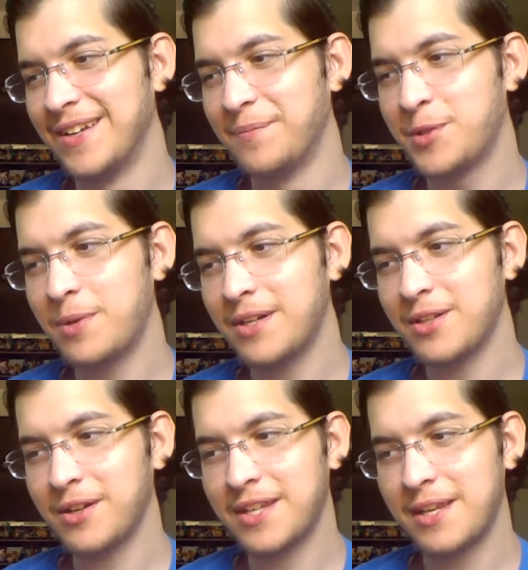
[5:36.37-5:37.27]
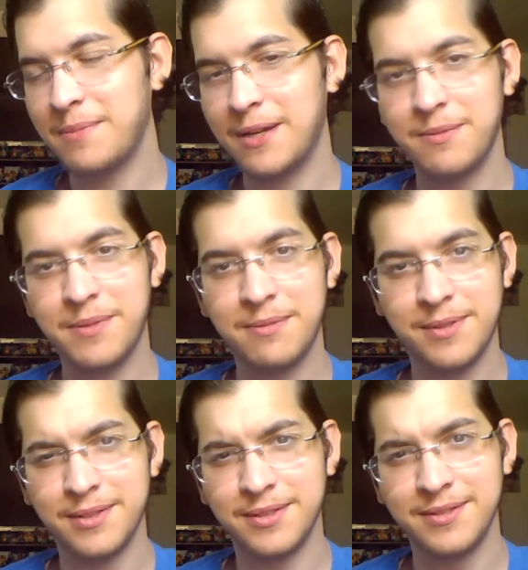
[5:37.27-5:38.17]
It's weird talking about
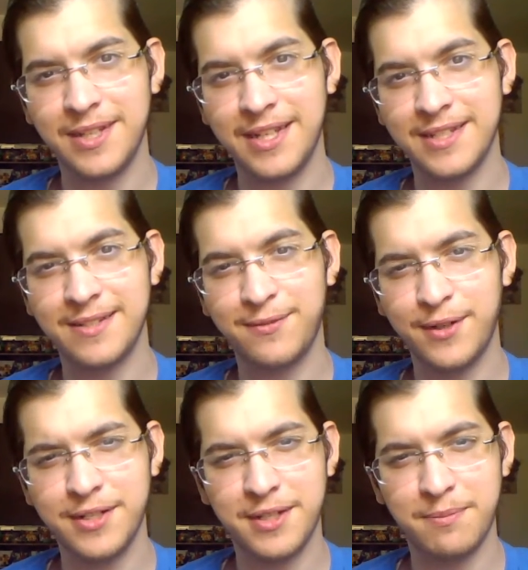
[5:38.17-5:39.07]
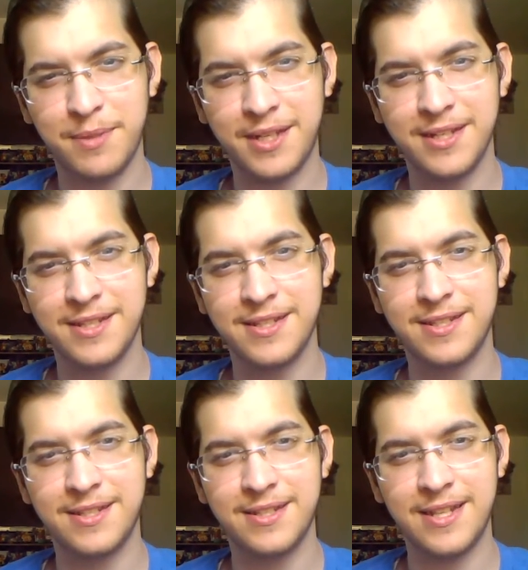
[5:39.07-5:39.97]
people and friendship,
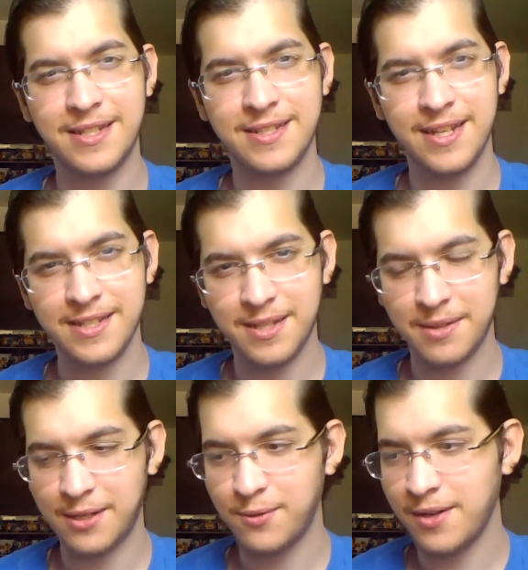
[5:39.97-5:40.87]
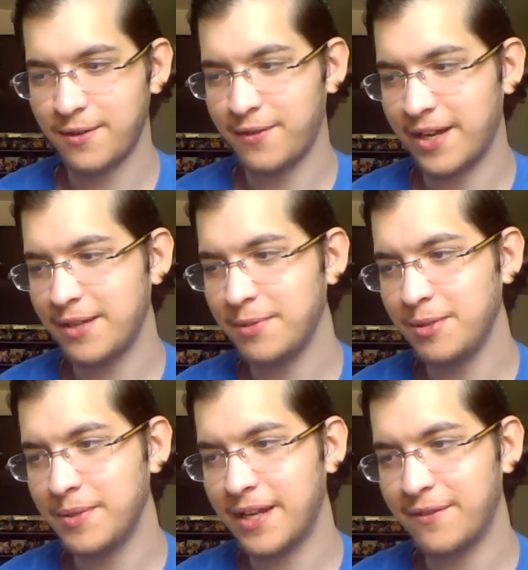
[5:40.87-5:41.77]
because that's not something
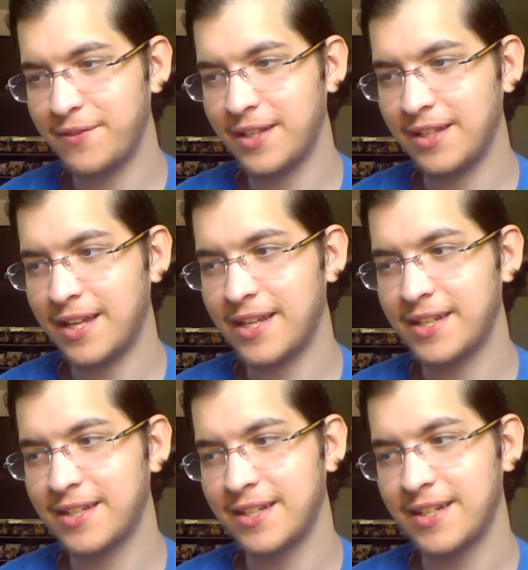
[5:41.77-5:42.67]
quantifiable, but I feel like